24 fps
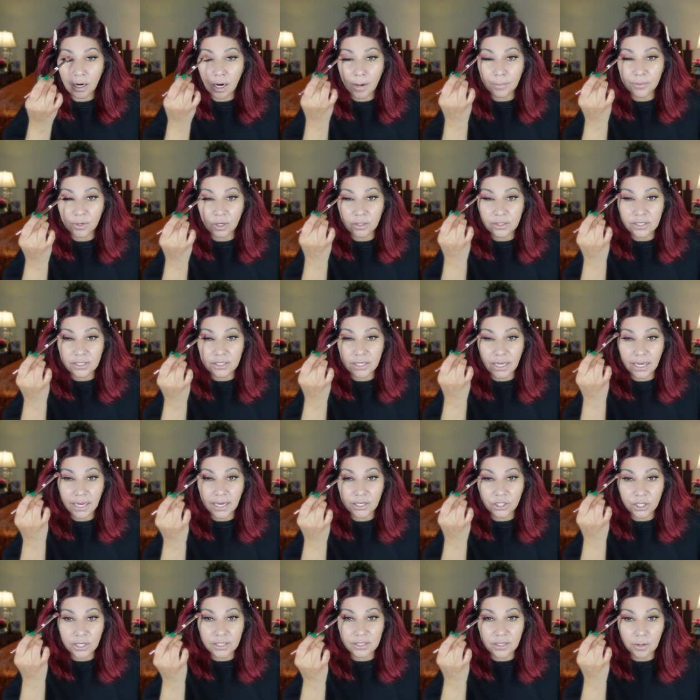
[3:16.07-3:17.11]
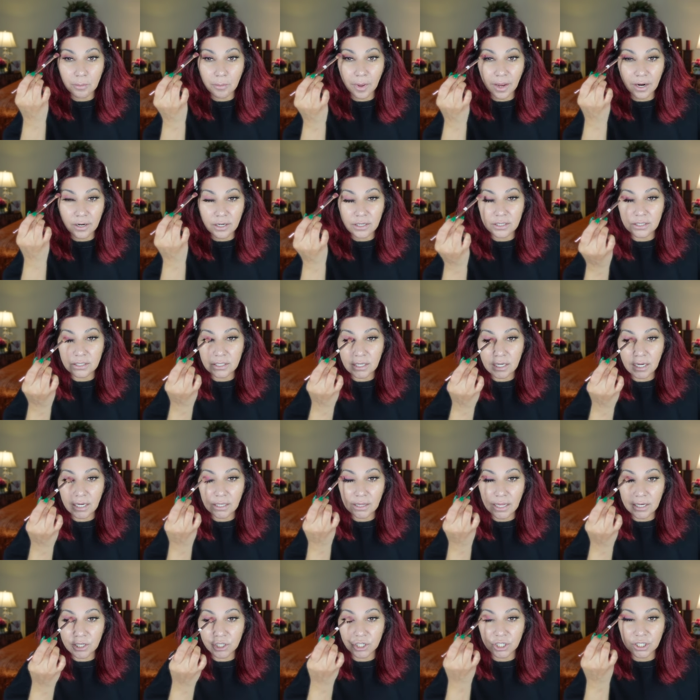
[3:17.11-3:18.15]
up on stage. It's embarrassing.
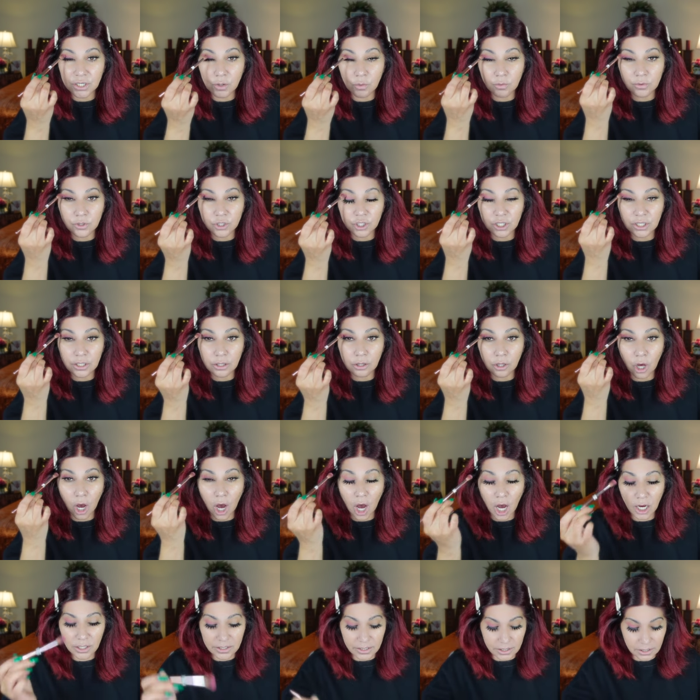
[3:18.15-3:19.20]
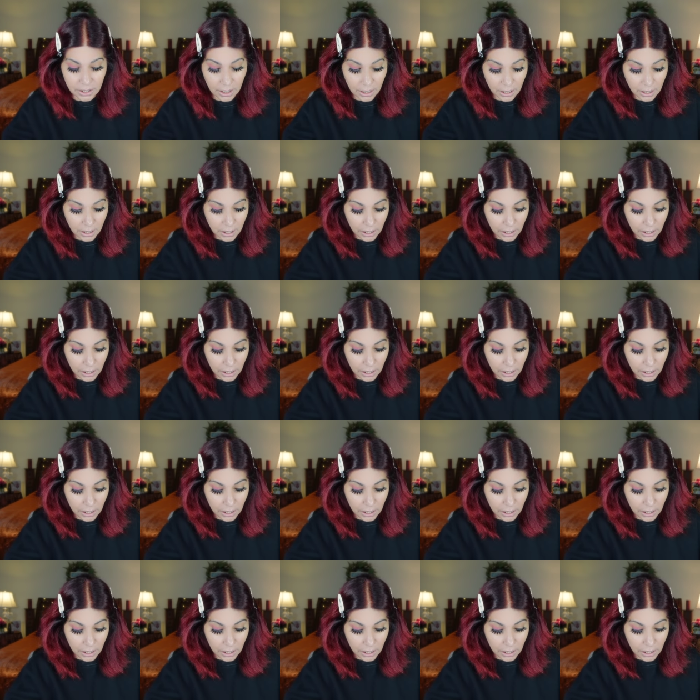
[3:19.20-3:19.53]
Like she she lost.